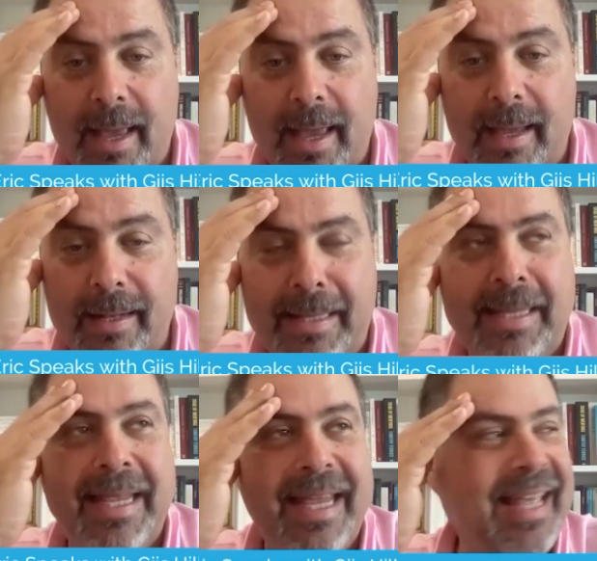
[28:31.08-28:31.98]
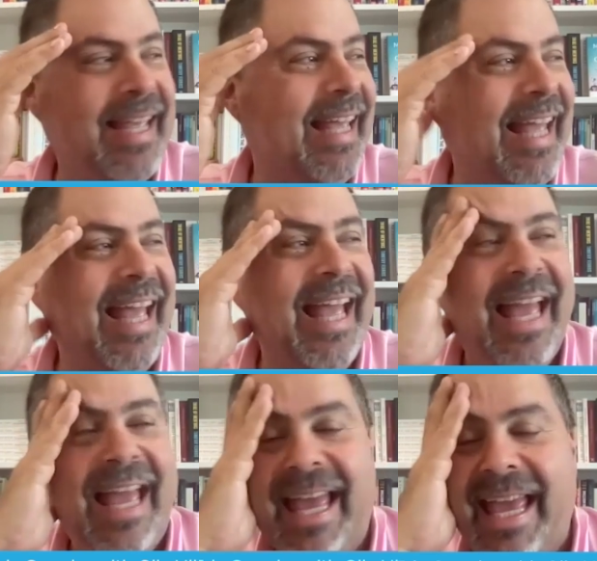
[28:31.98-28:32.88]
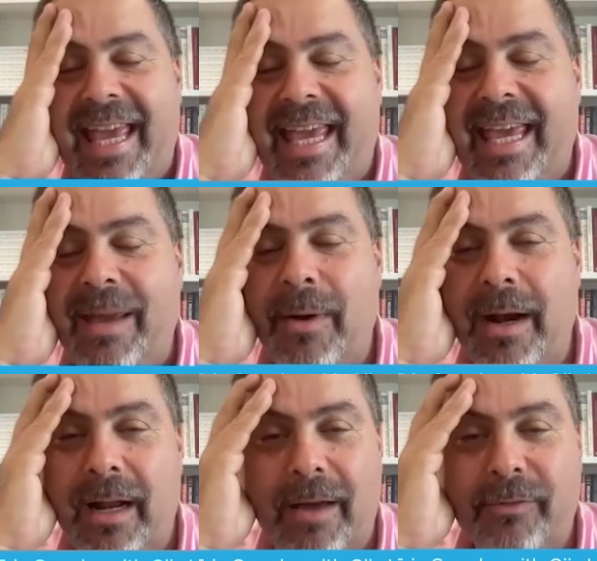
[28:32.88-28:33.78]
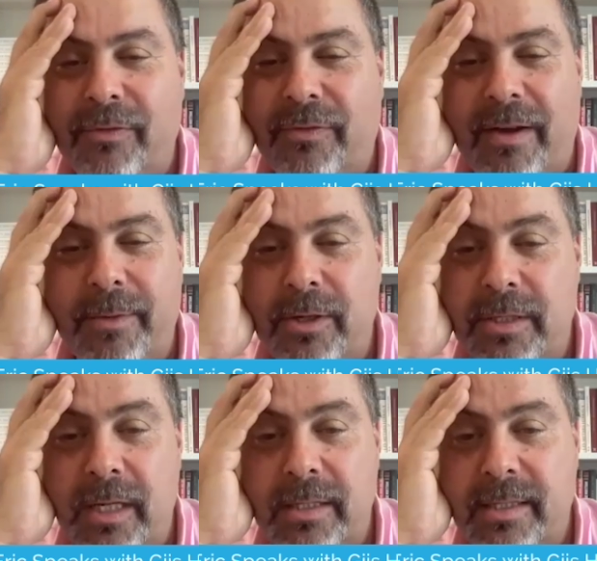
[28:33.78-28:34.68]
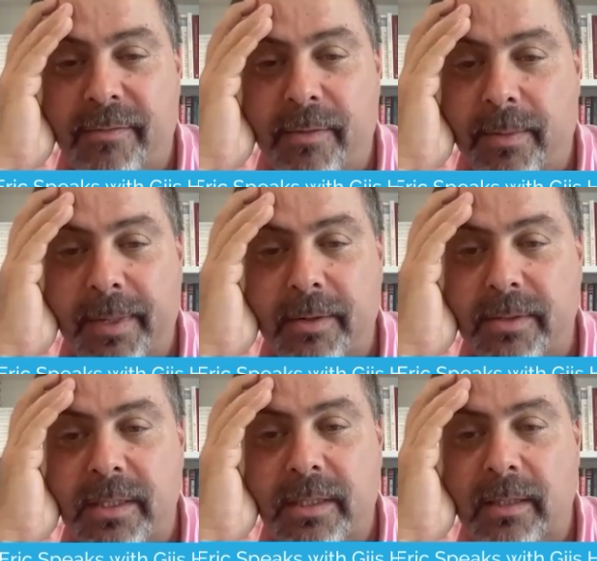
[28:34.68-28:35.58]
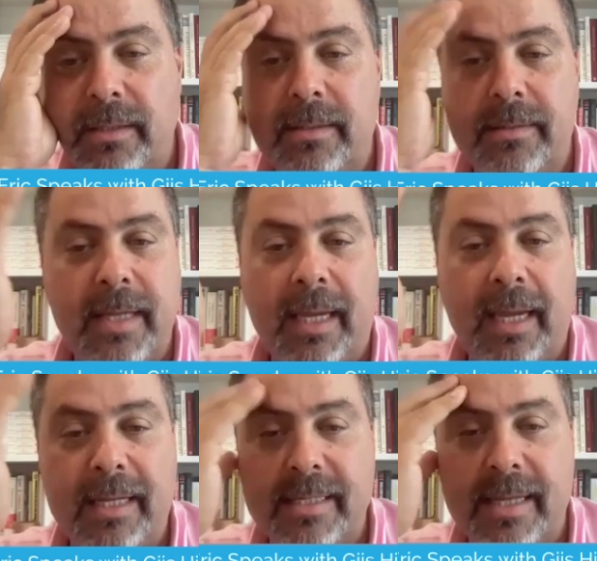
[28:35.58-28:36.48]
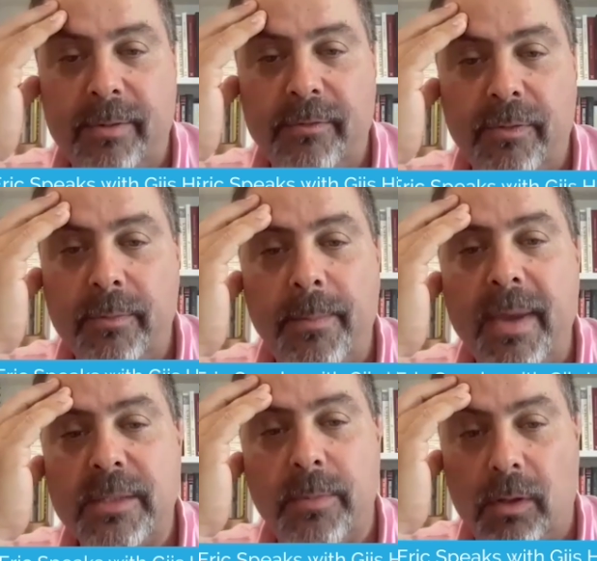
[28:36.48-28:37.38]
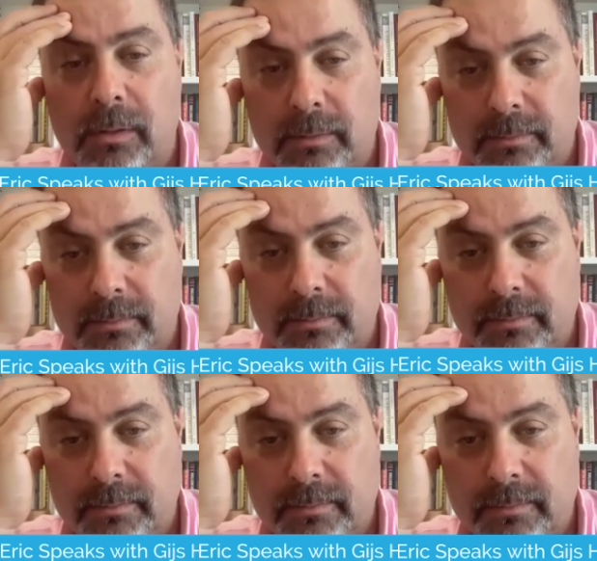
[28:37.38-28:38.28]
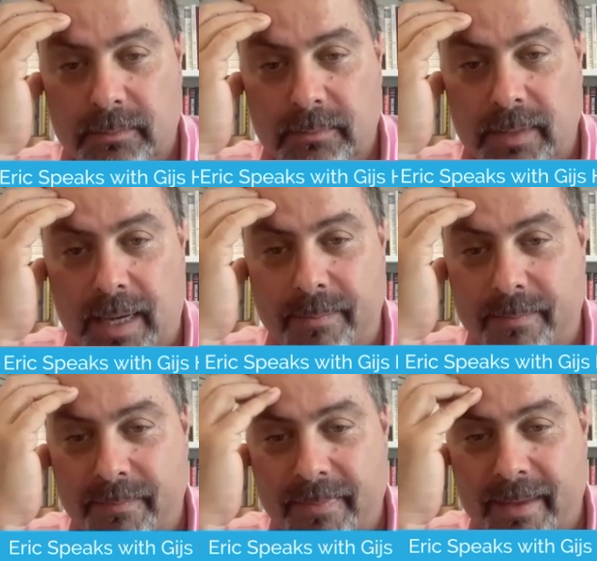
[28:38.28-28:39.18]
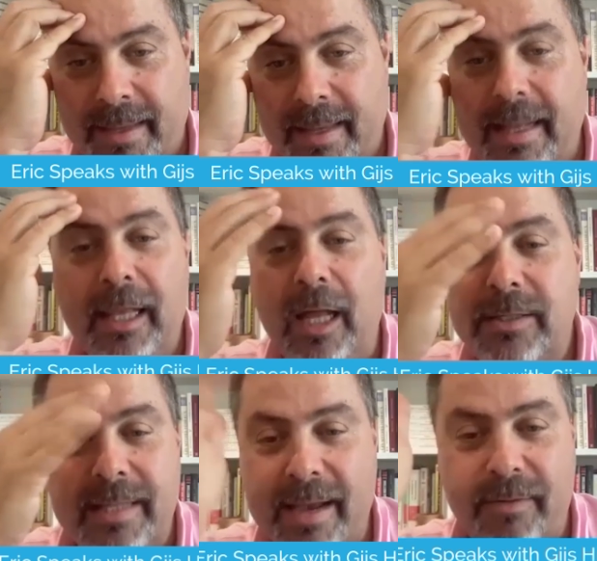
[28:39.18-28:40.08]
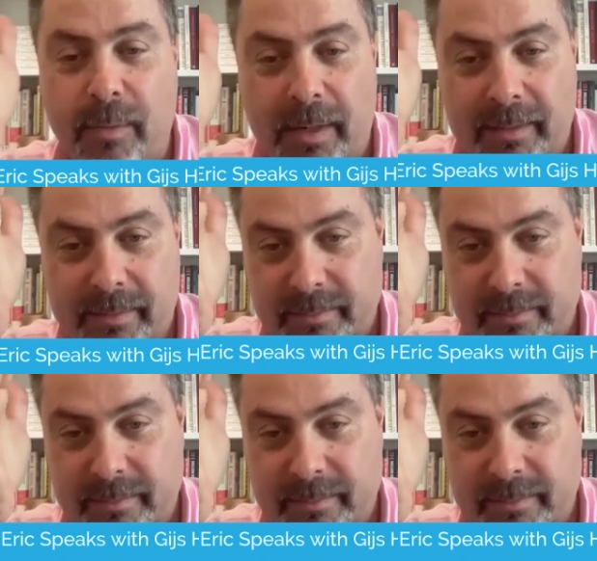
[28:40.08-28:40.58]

And he went on, after 5 minutes, he lost everyone because he started taking example from the baseball game. Lost everyone.